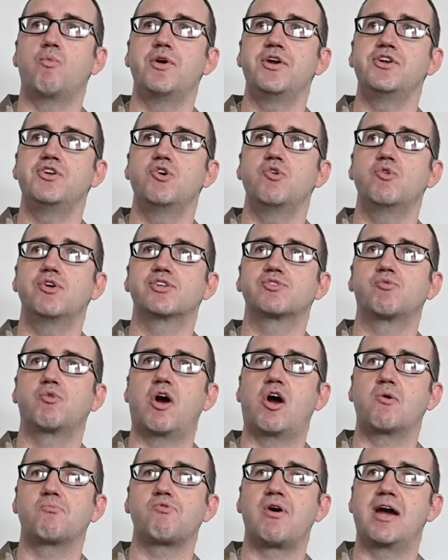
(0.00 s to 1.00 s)
we do is
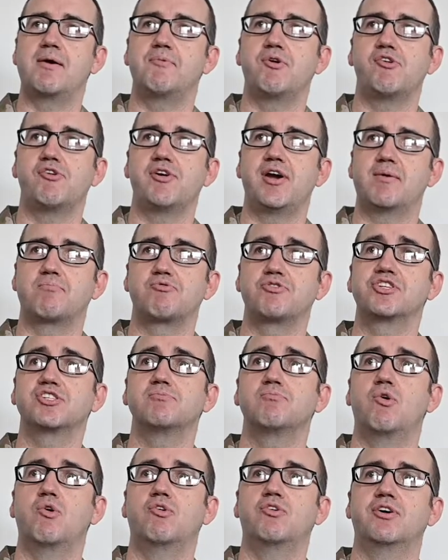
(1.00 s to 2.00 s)
our primary uh,
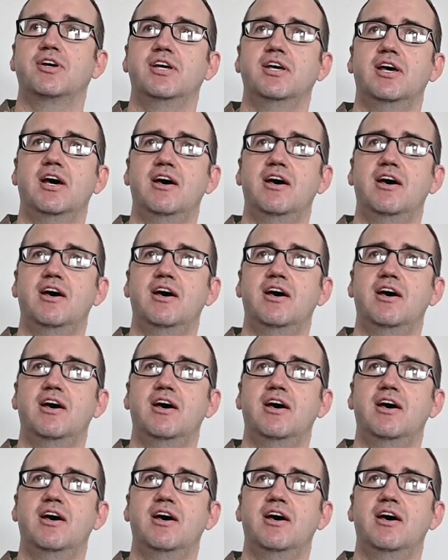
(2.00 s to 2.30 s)
principle